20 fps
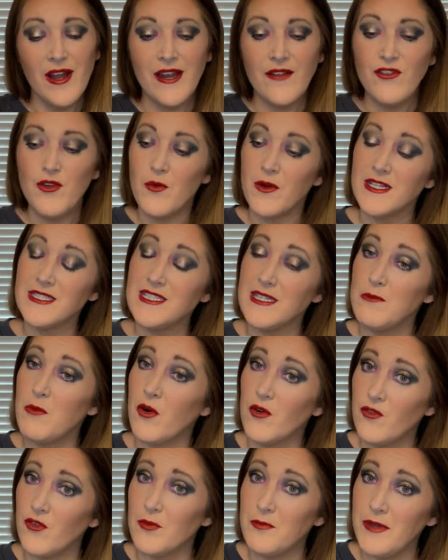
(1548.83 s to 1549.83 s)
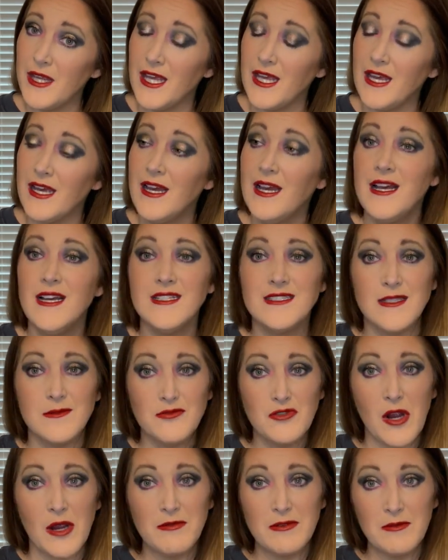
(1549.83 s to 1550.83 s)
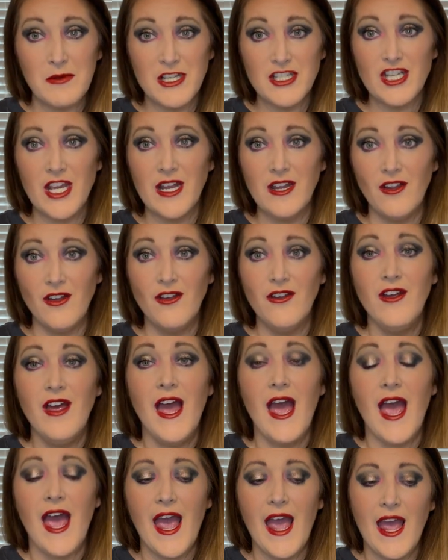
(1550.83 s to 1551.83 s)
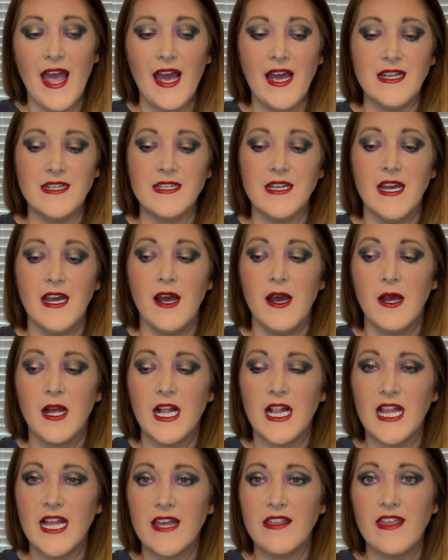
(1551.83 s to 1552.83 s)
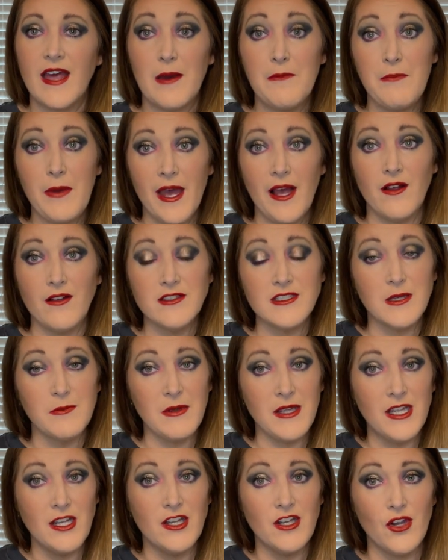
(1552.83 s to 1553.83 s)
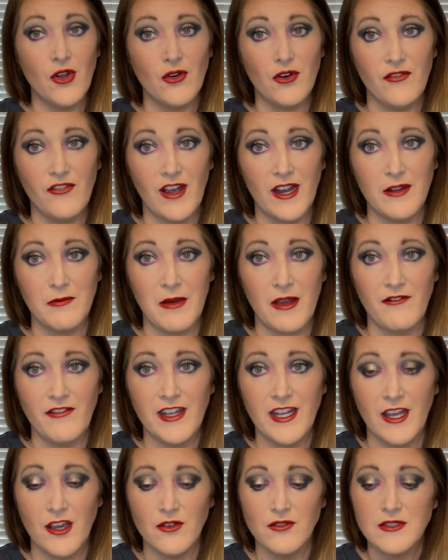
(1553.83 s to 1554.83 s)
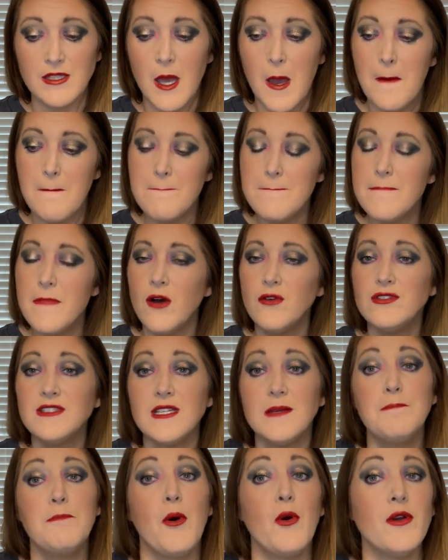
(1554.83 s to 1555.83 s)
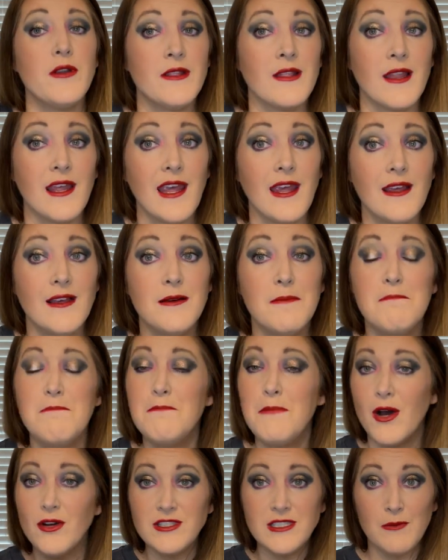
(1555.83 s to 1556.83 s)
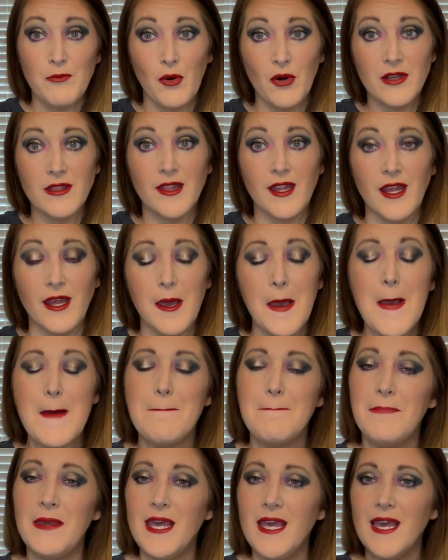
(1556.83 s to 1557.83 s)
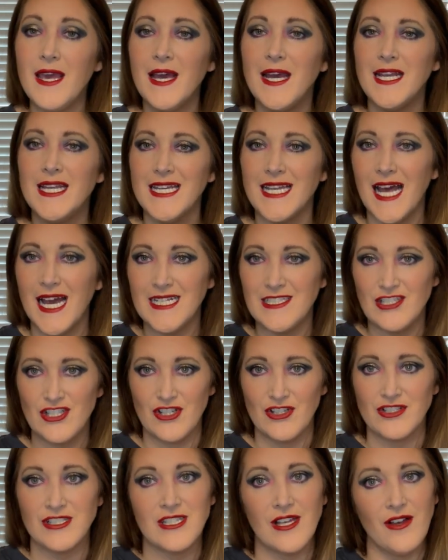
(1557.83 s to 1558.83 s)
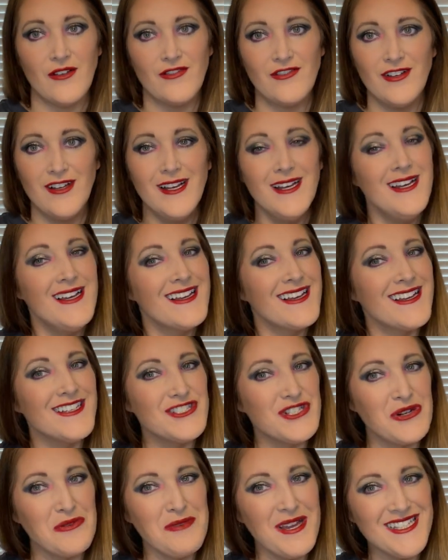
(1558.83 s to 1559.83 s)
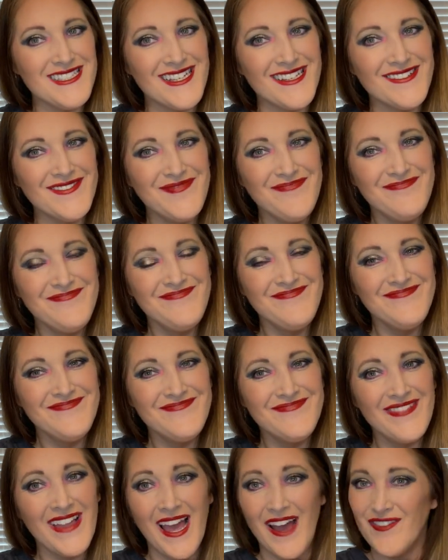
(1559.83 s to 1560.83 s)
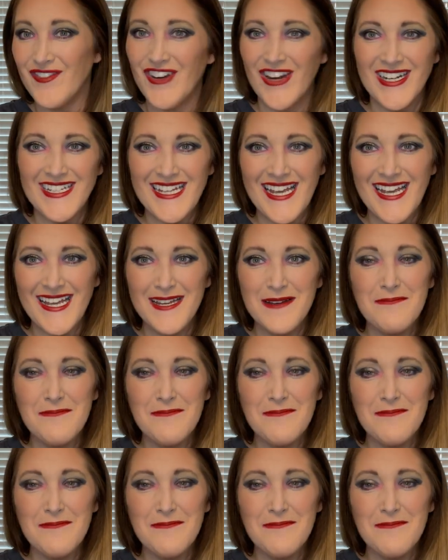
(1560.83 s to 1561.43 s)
And if you want to see more from me, subscribe to my channel and click that bell to be notified of my videos. Most importantly, Most importantly, be nice to yourself because you're amazing. Have a great day.